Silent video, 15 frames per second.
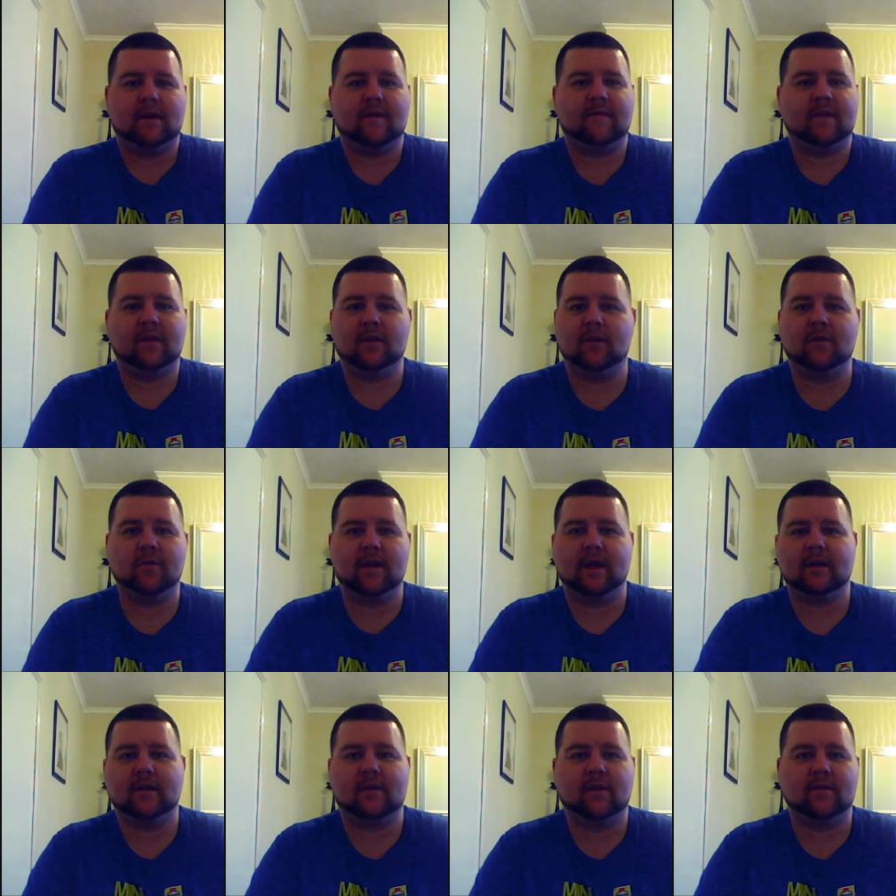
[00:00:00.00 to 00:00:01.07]
if I'd have known that
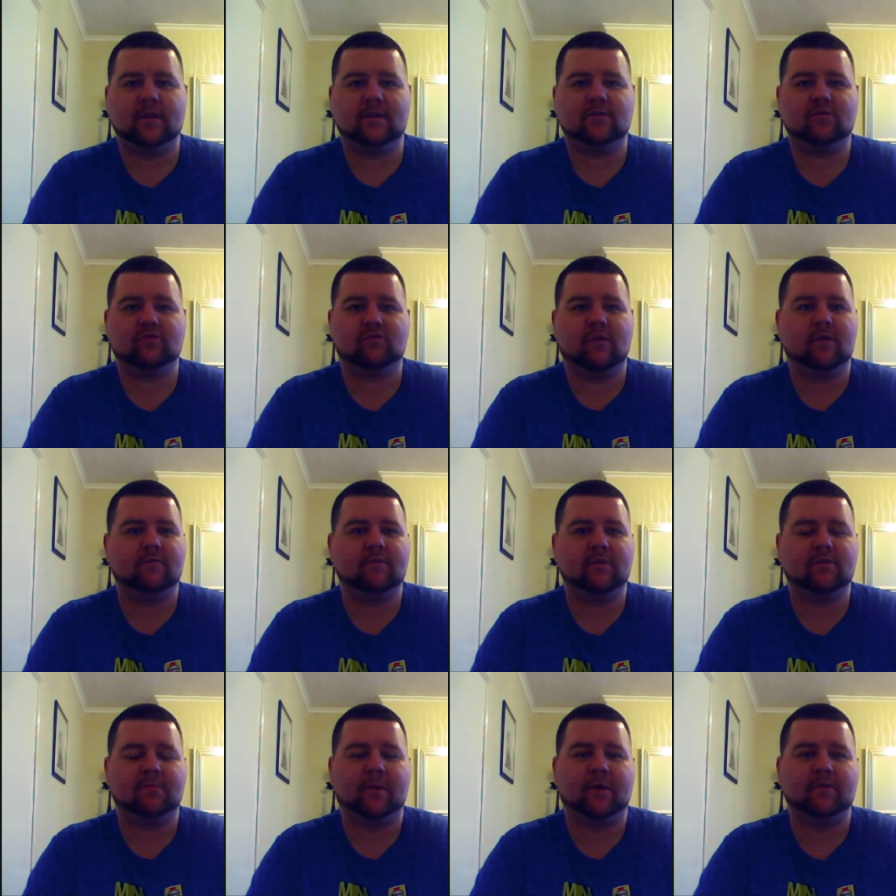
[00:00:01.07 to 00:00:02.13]
I'd have got this strong
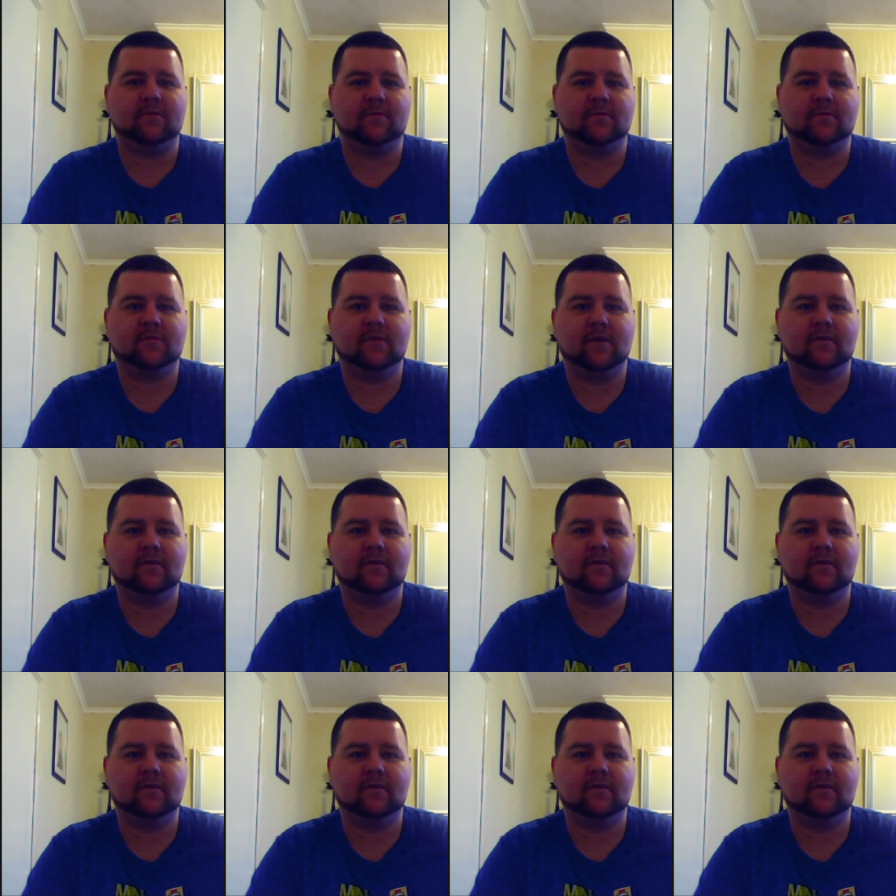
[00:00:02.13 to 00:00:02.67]
response